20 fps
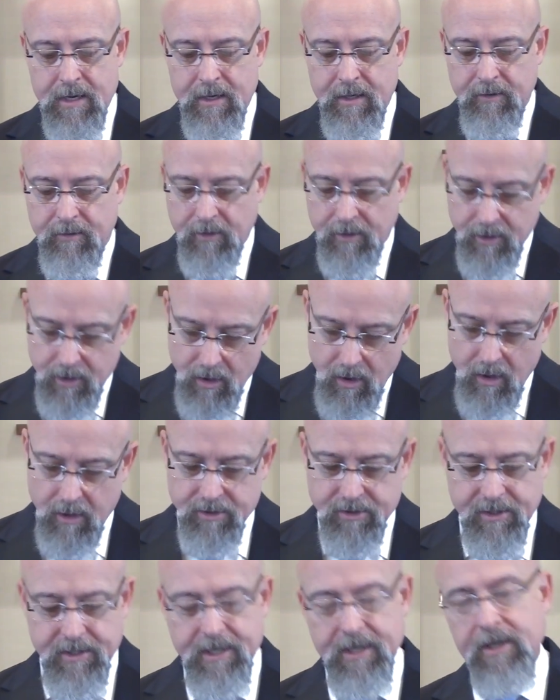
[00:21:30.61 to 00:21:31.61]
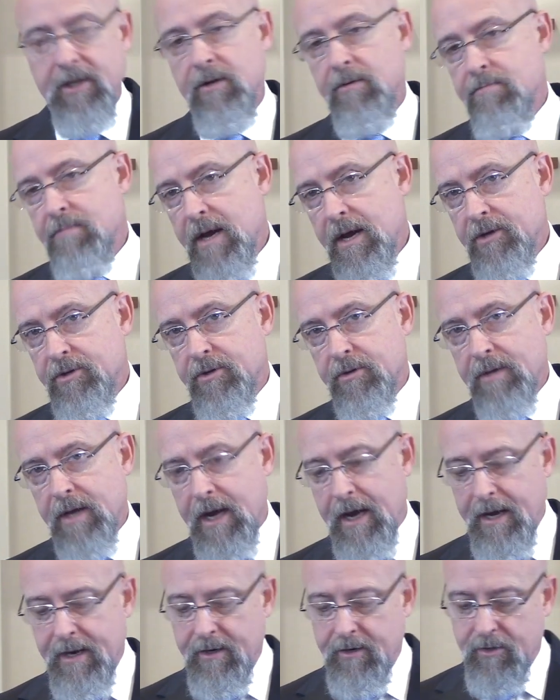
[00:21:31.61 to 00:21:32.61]
You took a yardstick, you measured the
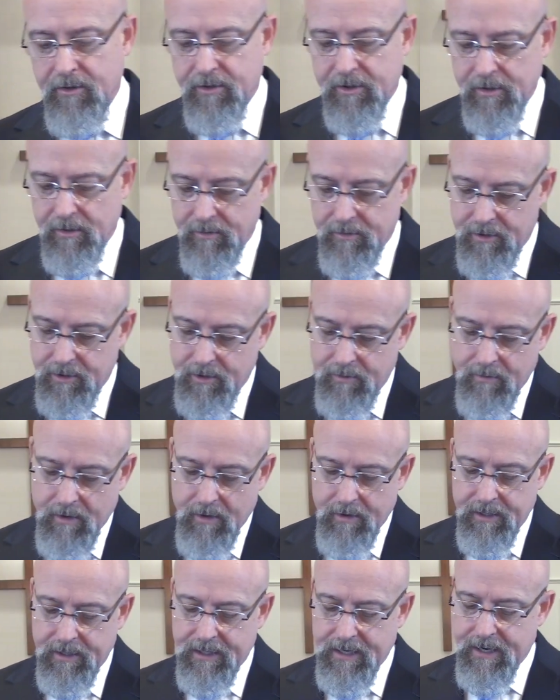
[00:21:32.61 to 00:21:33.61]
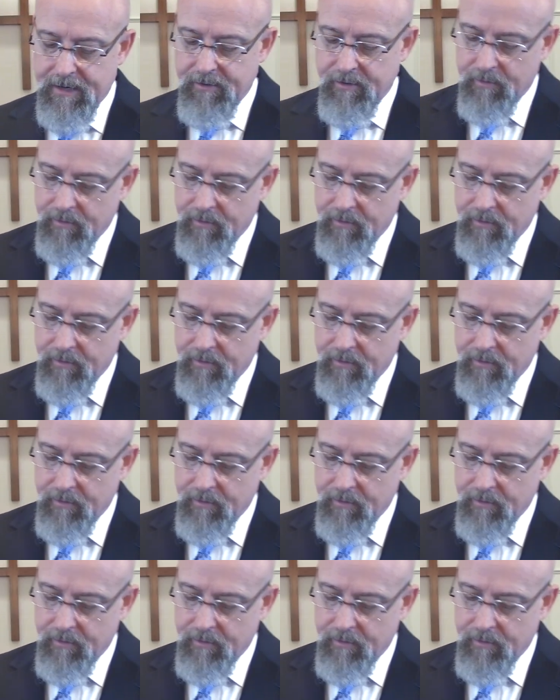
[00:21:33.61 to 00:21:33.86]
height of your children, you wrote it down, you